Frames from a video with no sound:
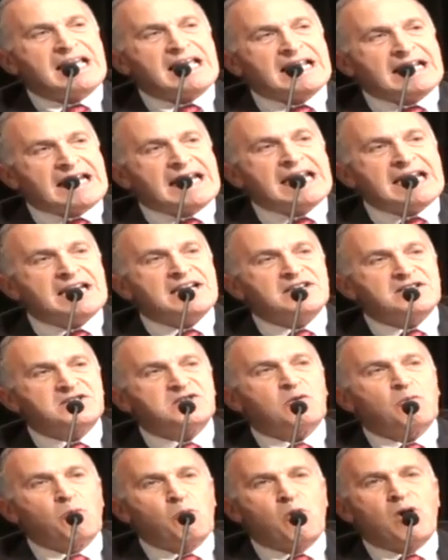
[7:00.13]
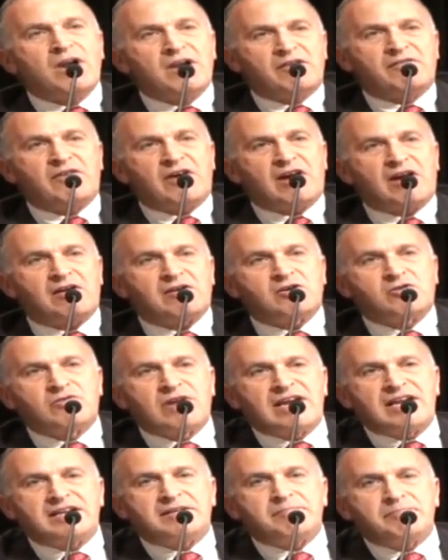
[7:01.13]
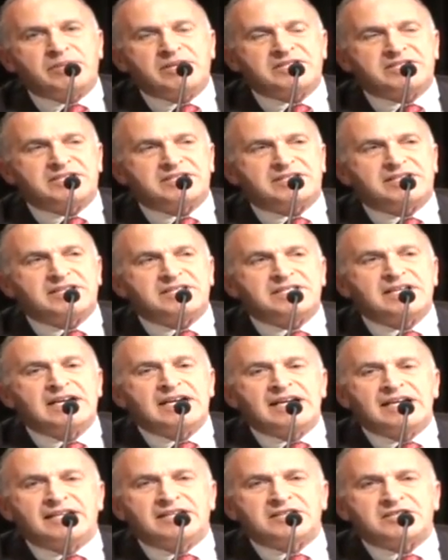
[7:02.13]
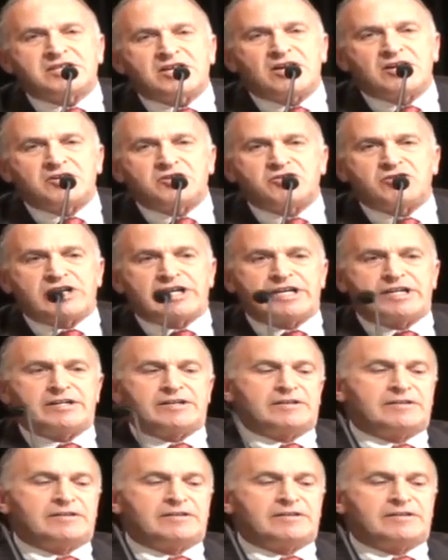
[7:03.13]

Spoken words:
It is one of our great businesses in this country.